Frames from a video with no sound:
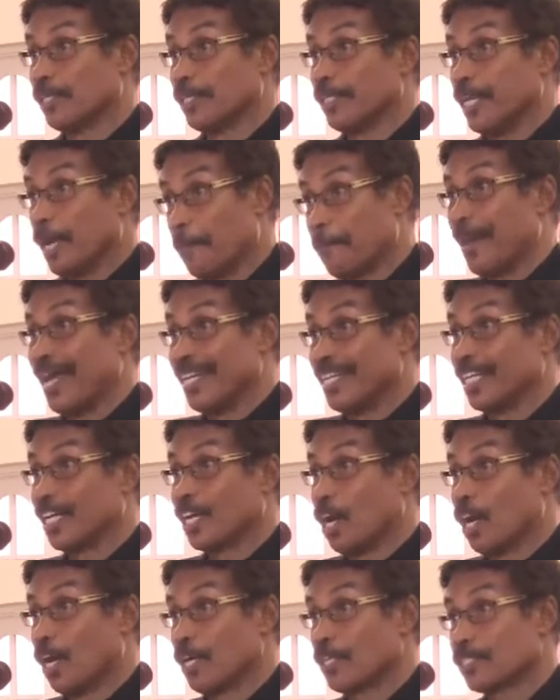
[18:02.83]
their
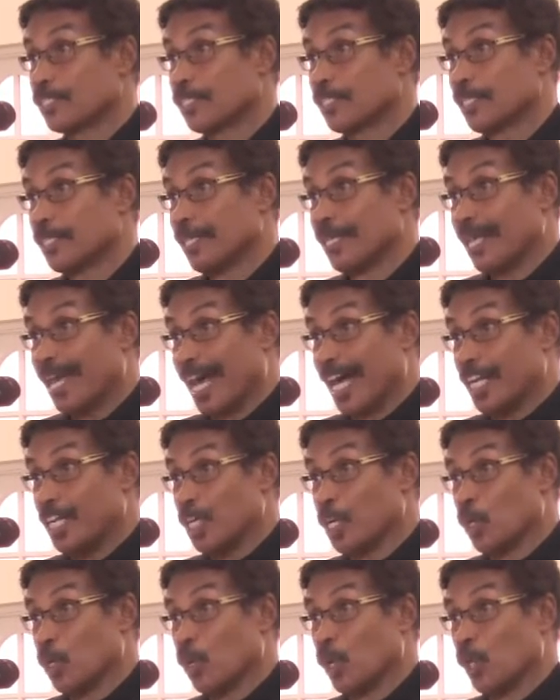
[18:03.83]
Pentecost, and the
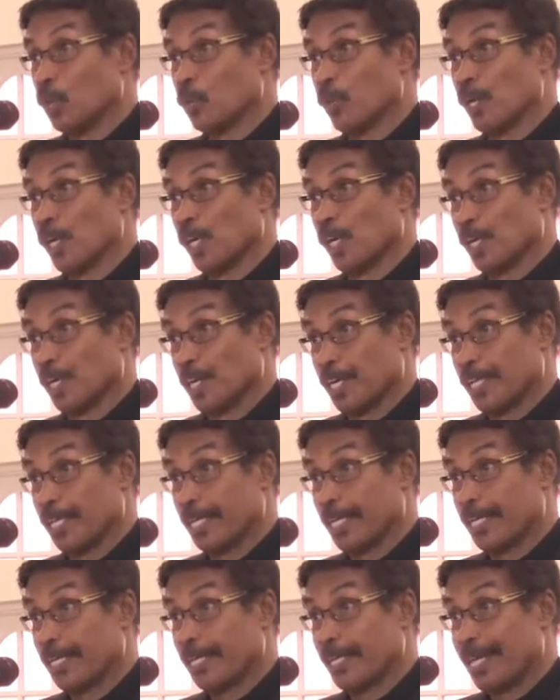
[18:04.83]
whole world heard
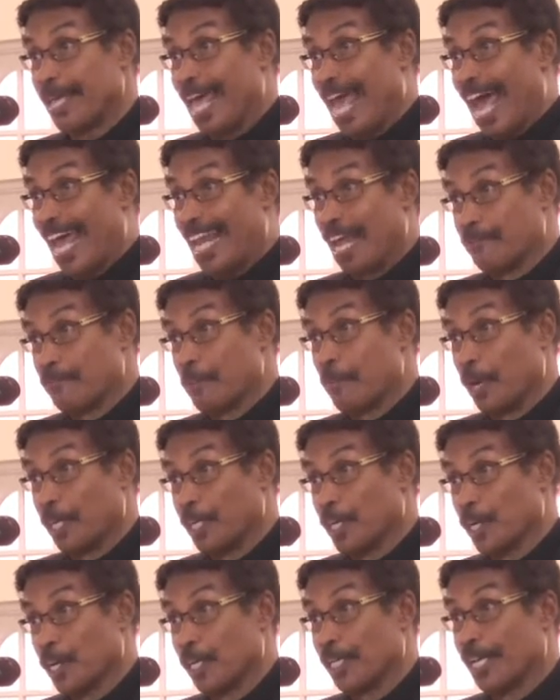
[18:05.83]
it, and everybody
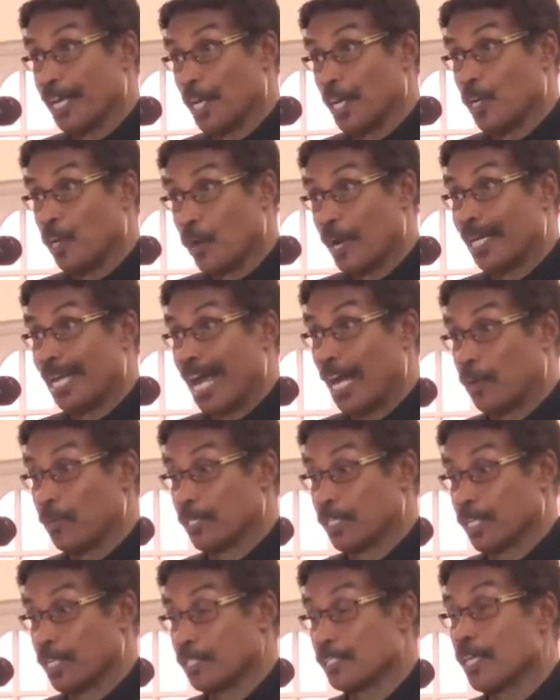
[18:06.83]
heard it in their own
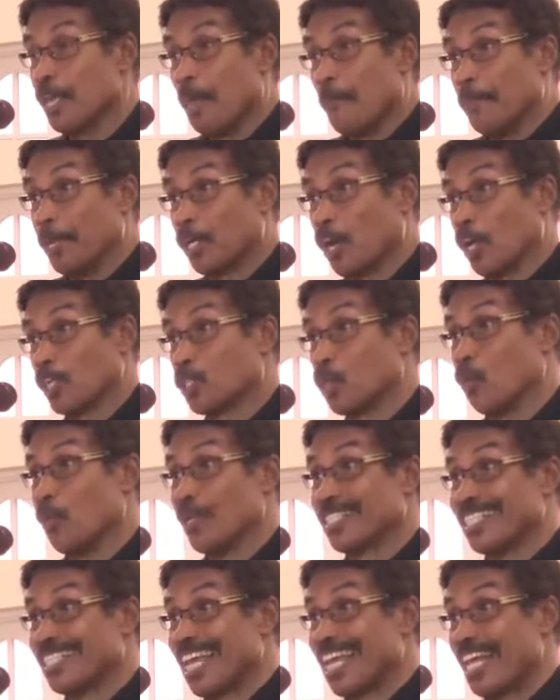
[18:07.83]
languages because who
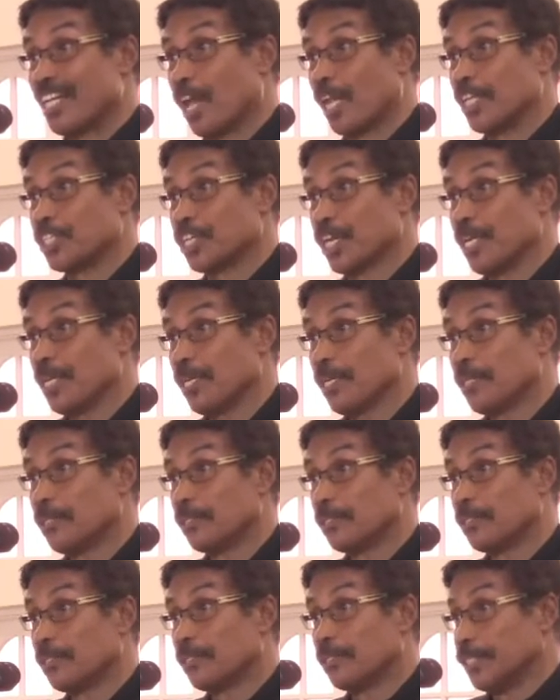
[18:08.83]
was the technology?
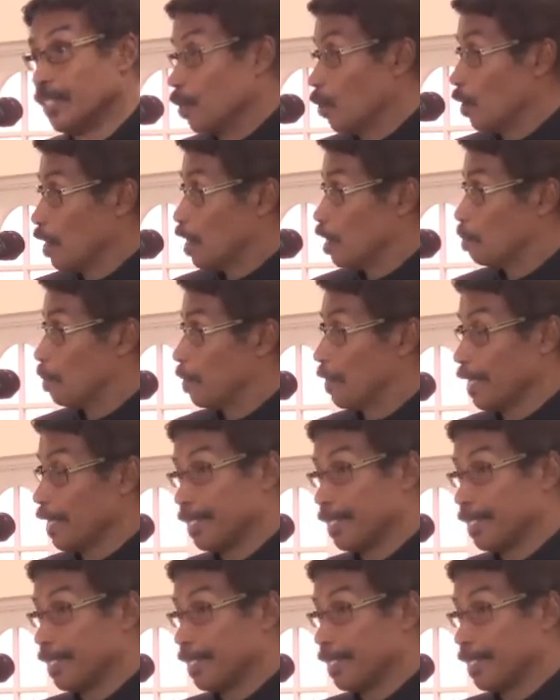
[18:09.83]
The Holy Spirit.